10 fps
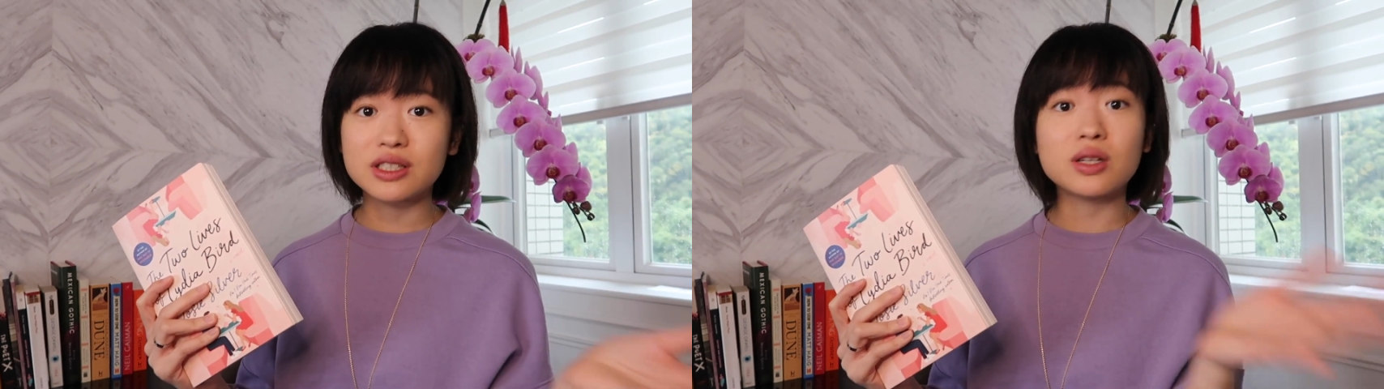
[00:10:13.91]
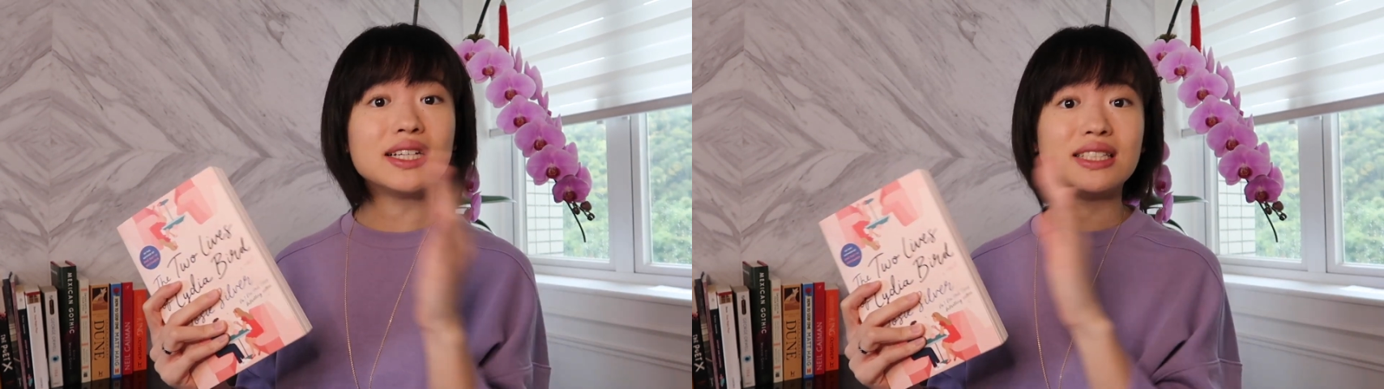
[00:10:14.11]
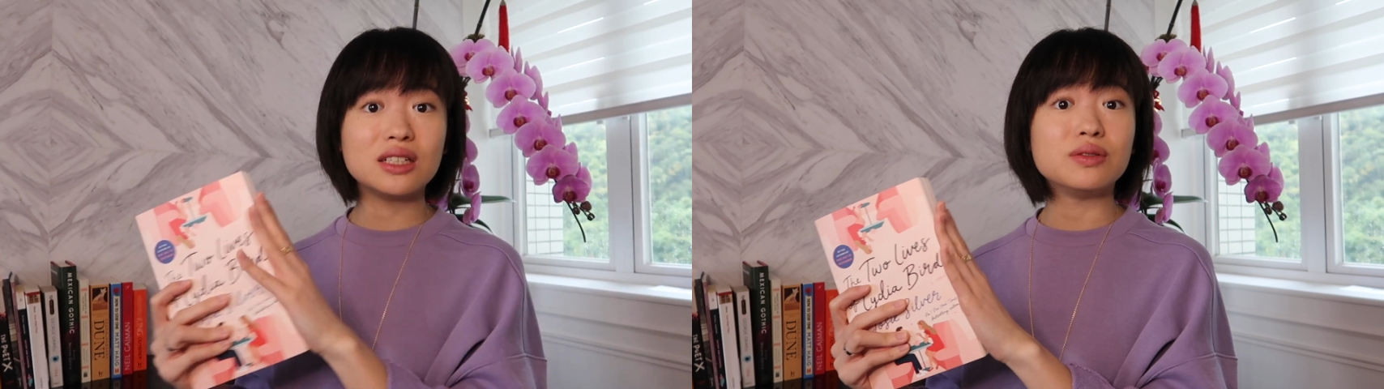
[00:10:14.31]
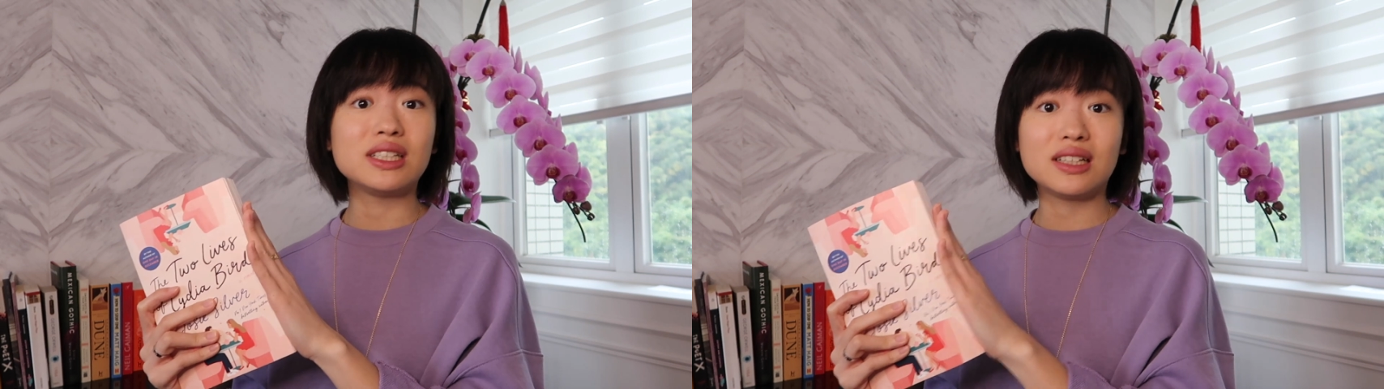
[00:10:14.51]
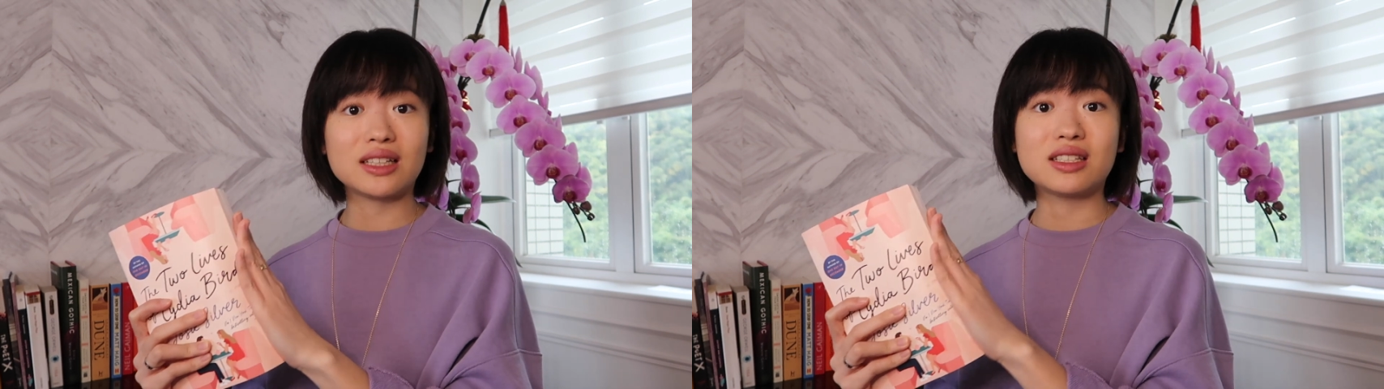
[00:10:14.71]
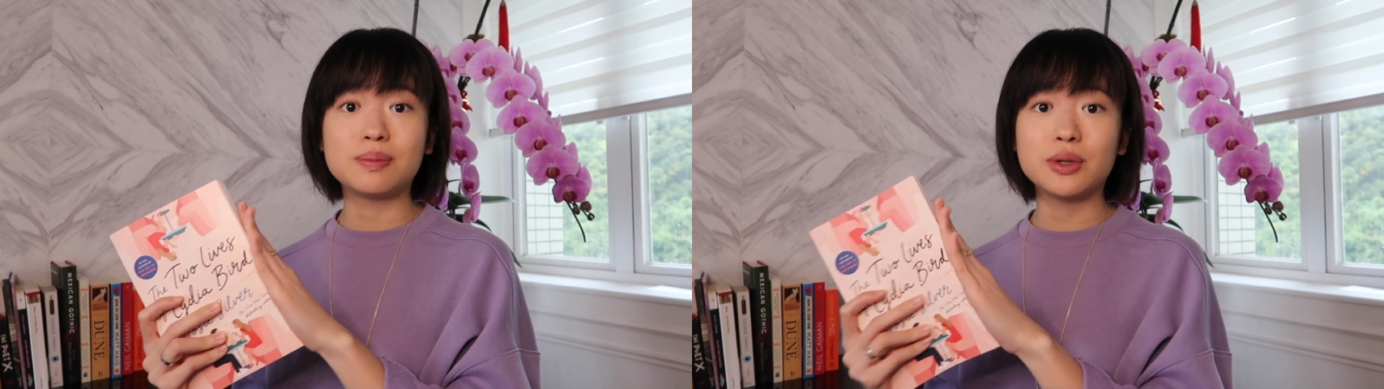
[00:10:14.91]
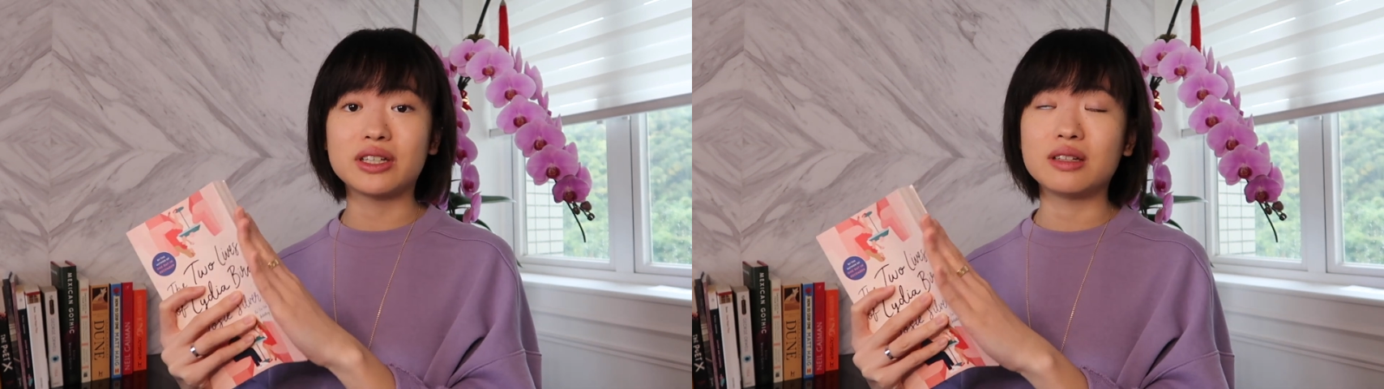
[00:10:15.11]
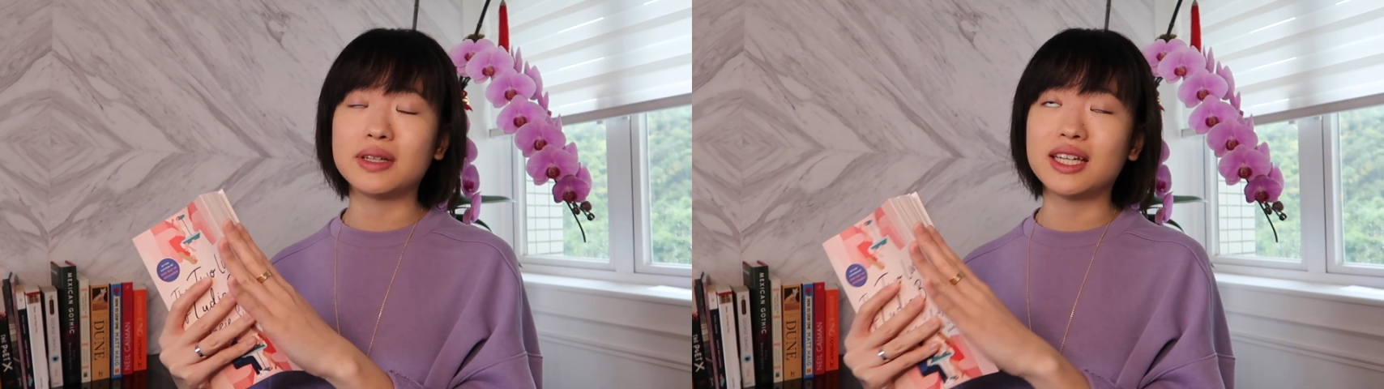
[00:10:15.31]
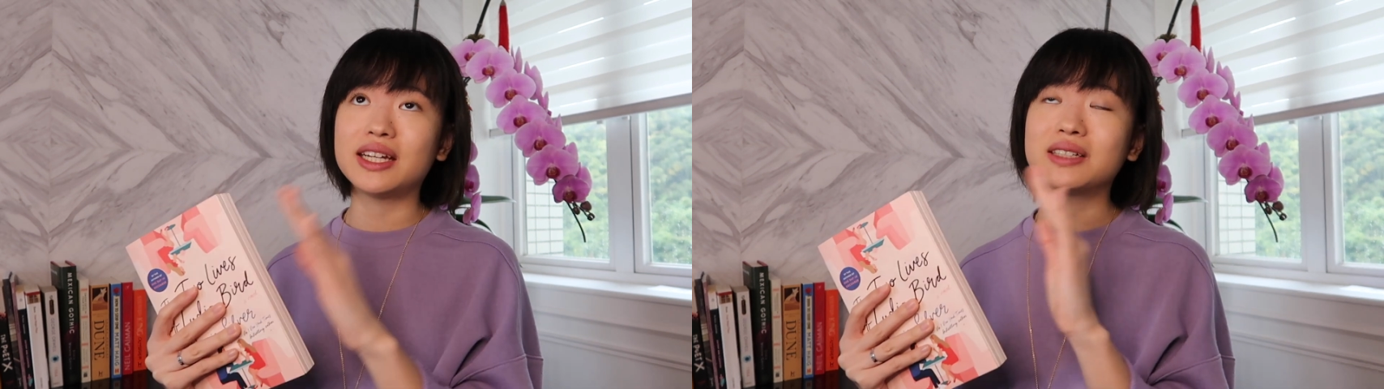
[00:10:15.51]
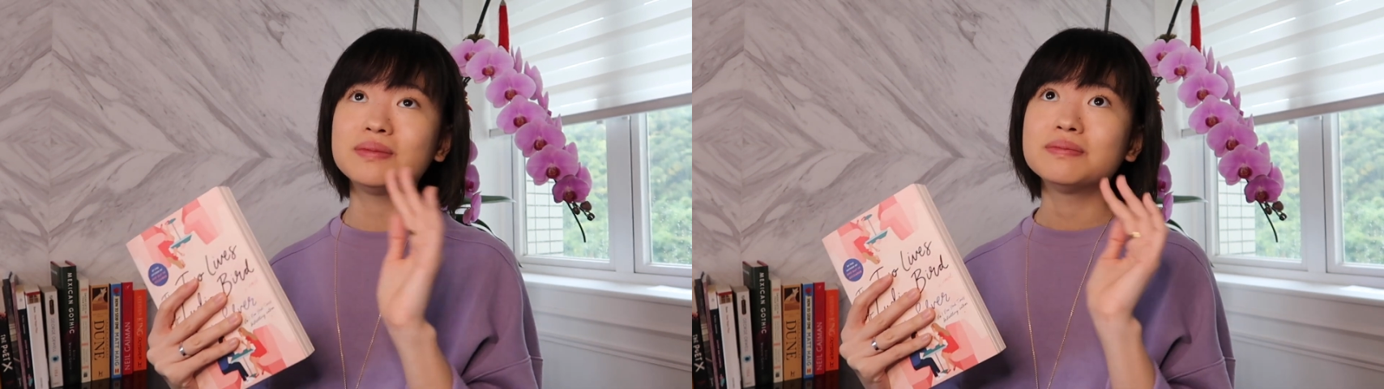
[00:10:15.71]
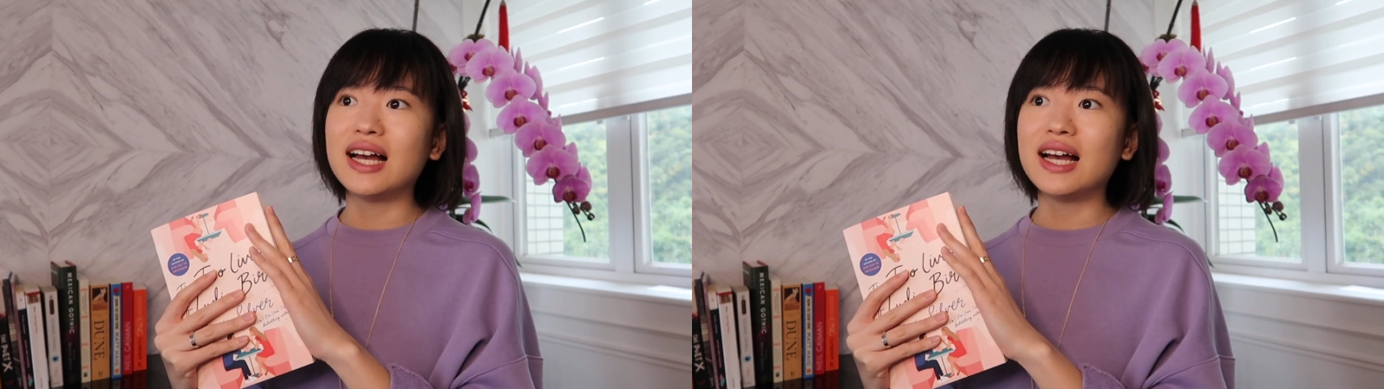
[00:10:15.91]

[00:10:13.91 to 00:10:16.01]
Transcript: So I did really like this book in the beginning.